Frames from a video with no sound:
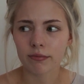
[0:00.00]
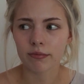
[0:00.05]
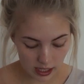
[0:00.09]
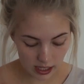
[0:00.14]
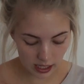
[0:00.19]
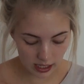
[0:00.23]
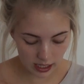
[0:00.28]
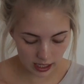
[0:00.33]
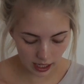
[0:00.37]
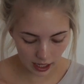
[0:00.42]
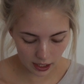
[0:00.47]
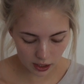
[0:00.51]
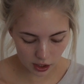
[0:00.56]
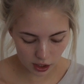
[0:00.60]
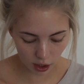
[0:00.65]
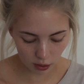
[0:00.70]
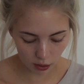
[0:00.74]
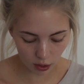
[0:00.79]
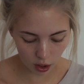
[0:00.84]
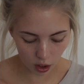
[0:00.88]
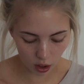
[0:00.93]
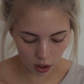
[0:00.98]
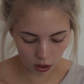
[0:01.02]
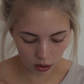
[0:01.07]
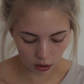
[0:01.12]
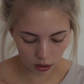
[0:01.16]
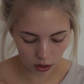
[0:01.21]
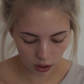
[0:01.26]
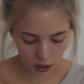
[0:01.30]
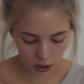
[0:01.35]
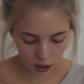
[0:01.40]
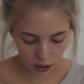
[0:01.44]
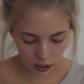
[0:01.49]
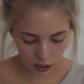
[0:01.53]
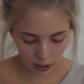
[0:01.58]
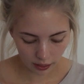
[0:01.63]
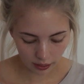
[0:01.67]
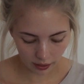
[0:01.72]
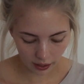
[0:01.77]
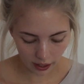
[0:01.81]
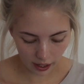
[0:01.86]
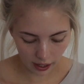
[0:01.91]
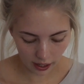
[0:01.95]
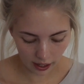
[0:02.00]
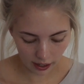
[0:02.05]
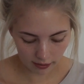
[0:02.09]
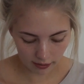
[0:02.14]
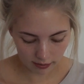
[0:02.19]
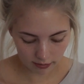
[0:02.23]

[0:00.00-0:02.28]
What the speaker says: This lasts so long that